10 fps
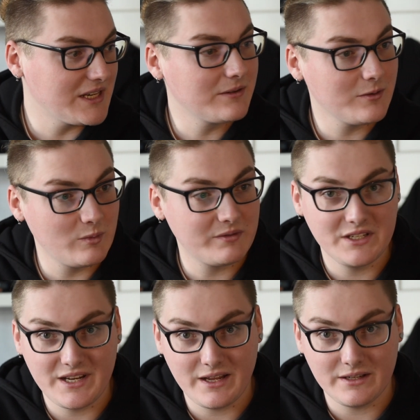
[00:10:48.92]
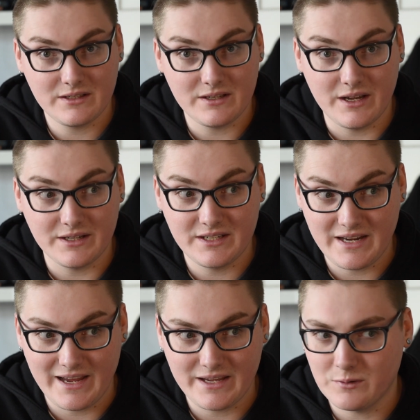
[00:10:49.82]
sending film off
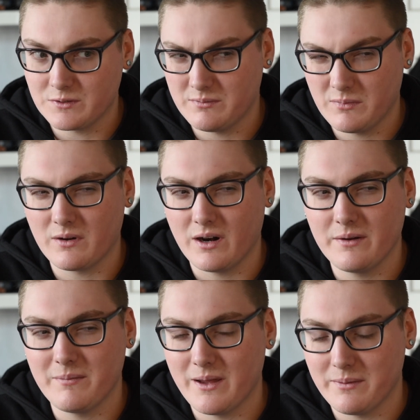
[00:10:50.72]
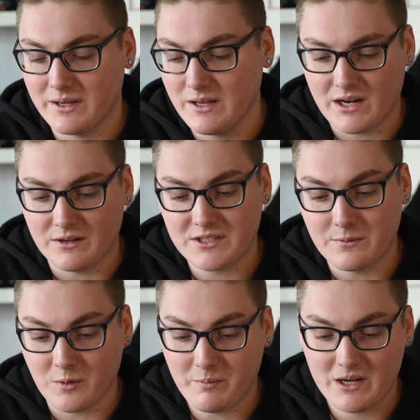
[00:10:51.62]
today or tomorrow maybe, and I'll see
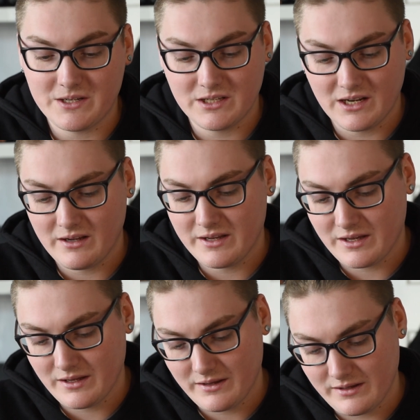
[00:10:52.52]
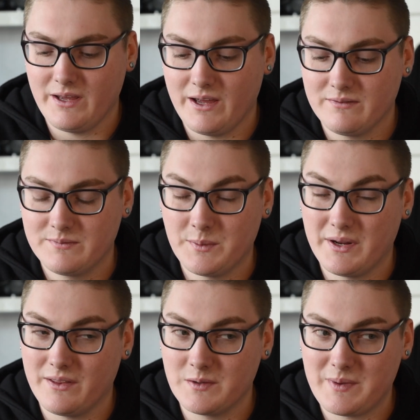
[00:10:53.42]
what the pictures are like. Yeah, so when
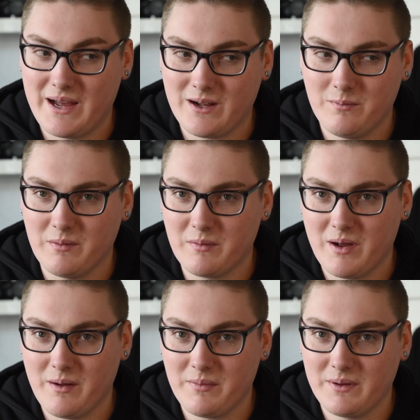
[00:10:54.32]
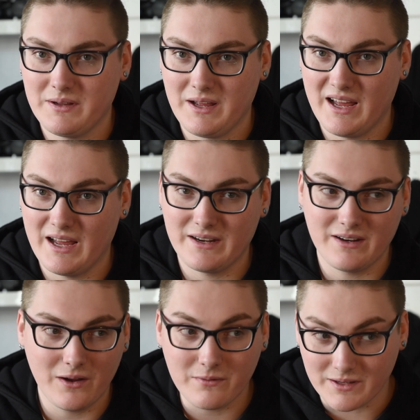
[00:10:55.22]
I get those back, I'll pop them up and
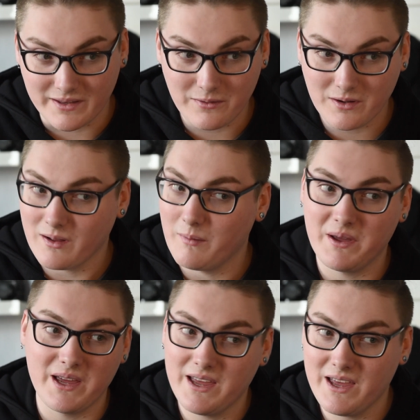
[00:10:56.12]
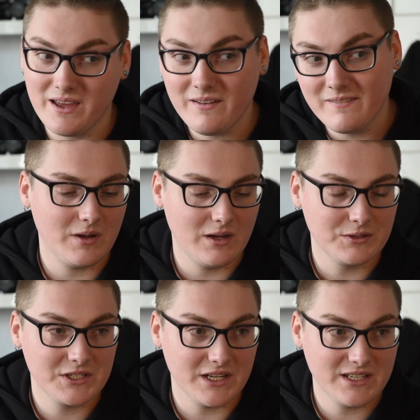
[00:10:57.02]
hopefully they'll appear here.
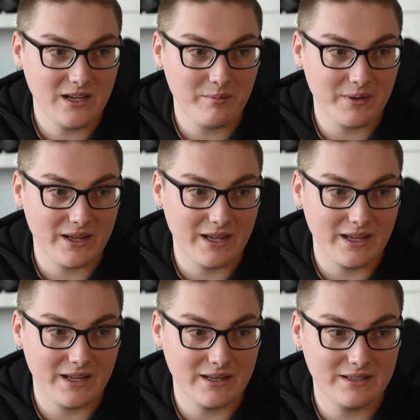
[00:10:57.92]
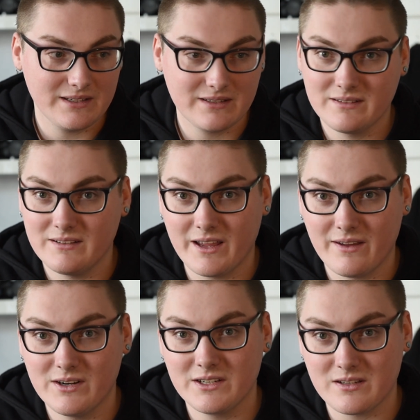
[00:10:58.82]
I'll shut up and let you
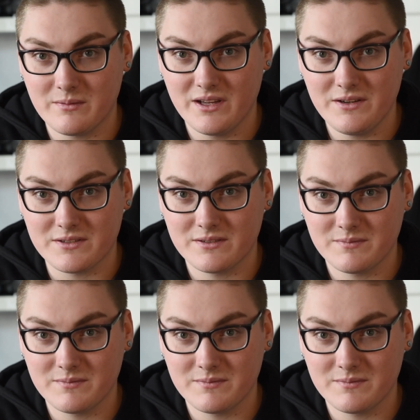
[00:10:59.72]
have a look at some of those.